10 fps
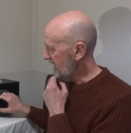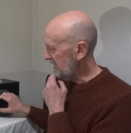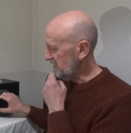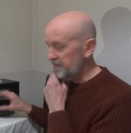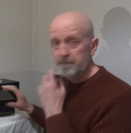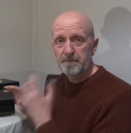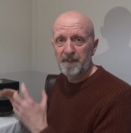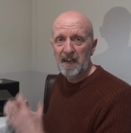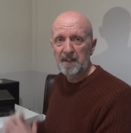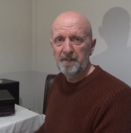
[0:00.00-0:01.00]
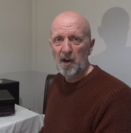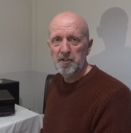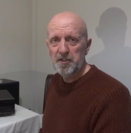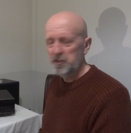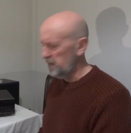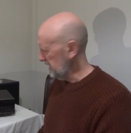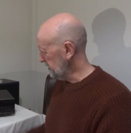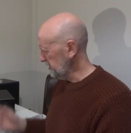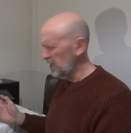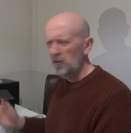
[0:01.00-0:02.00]
It's fairly fast at doing that,
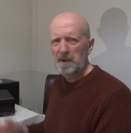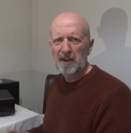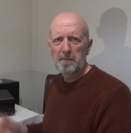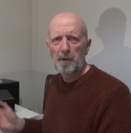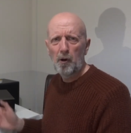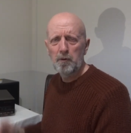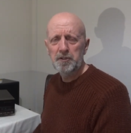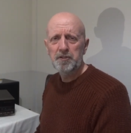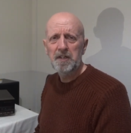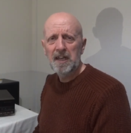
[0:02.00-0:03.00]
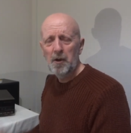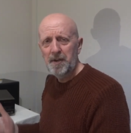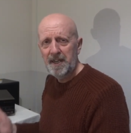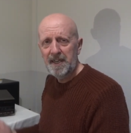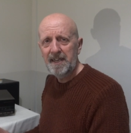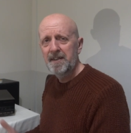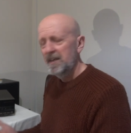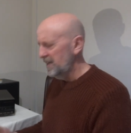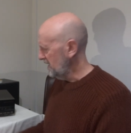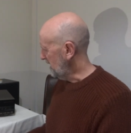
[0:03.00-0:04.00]
just a little bit laborious and the loading it in
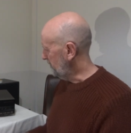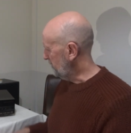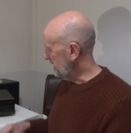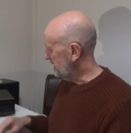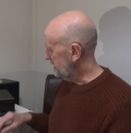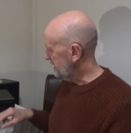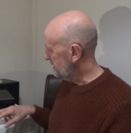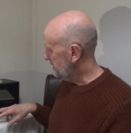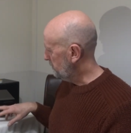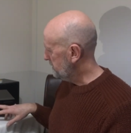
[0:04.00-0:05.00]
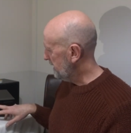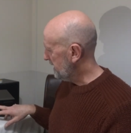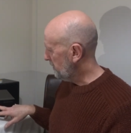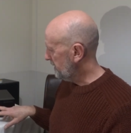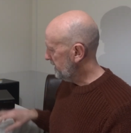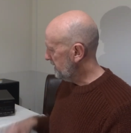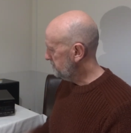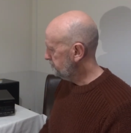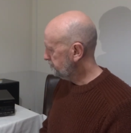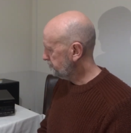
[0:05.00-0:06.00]
and reading the disc. So if we take that one out,